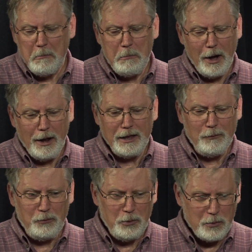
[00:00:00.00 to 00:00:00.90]
but
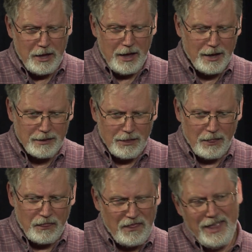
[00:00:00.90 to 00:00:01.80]
if you can't
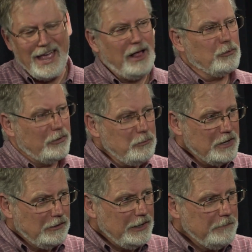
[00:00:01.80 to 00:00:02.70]
think
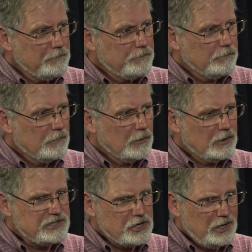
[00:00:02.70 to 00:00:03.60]
algorithmically,
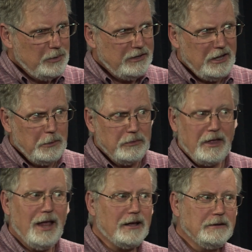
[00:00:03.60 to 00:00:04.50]
because you're going to be dealing with
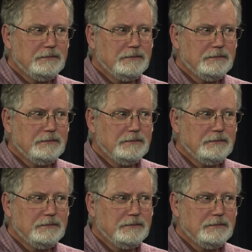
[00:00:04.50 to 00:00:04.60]
data,